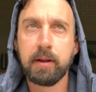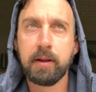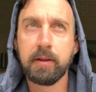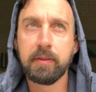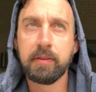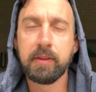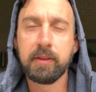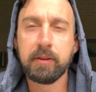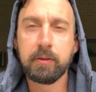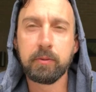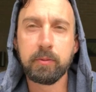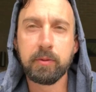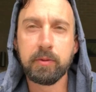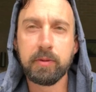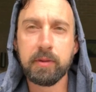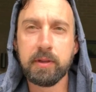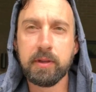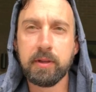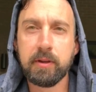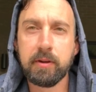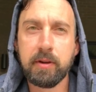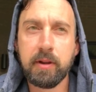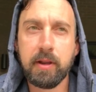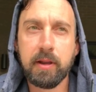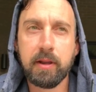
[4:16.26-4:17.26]
I think when the
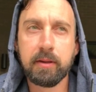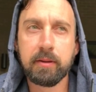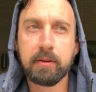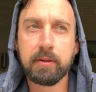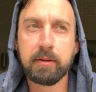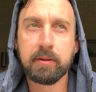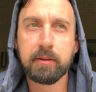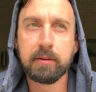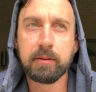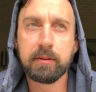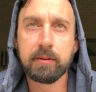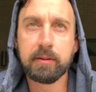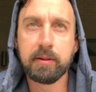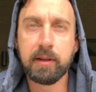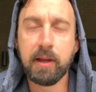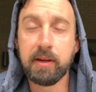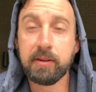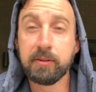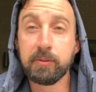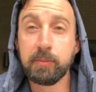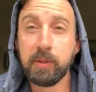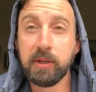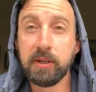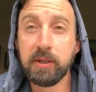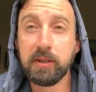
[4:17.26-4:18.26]
internet got
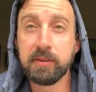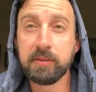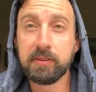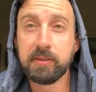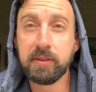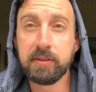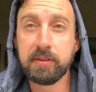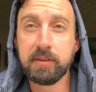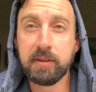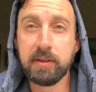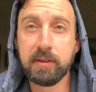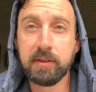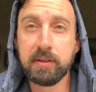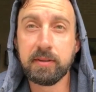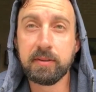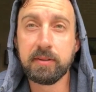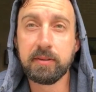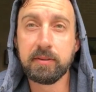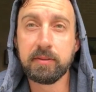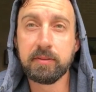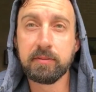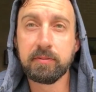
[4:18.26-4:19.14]
as big as it did,